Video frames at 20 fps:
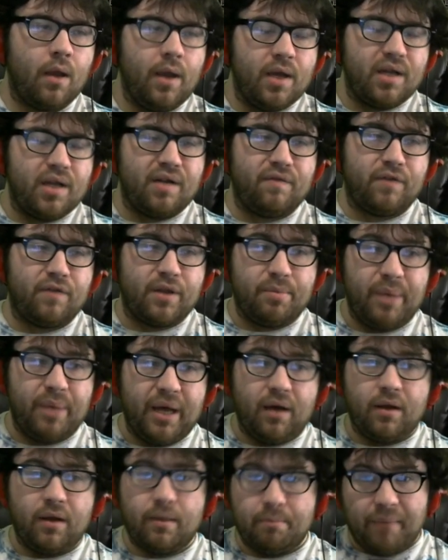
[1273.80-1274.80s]
And for the
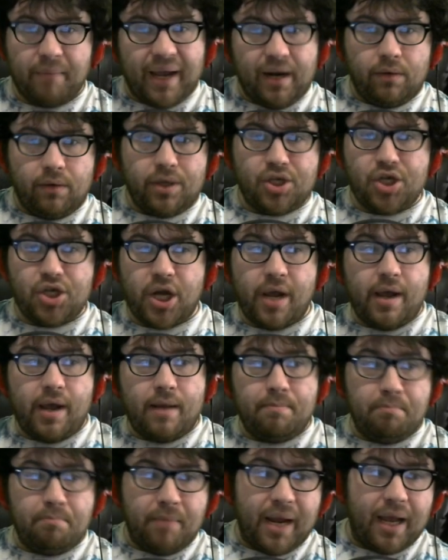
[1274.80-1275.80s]
belt, mana
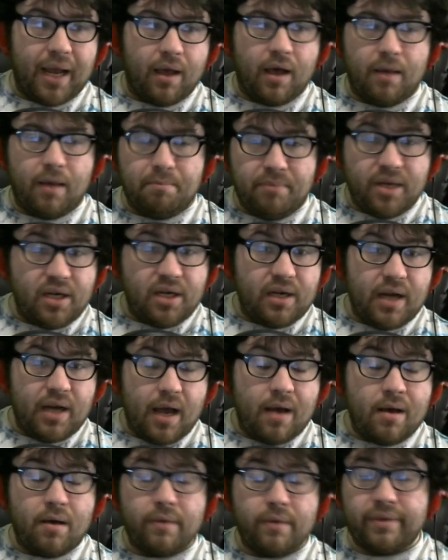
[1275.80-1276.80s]
regen, minion
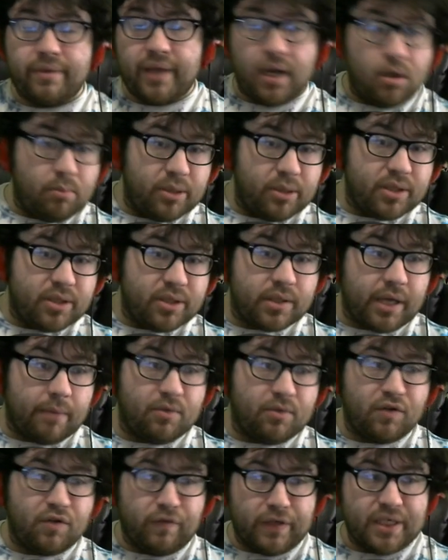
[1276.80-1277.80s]
health, elemental
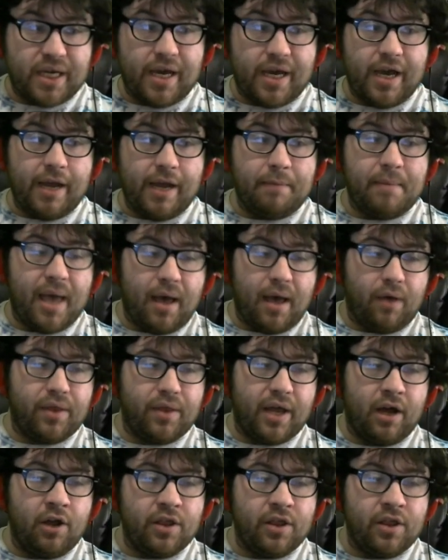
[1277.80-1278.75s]
damage over time, health.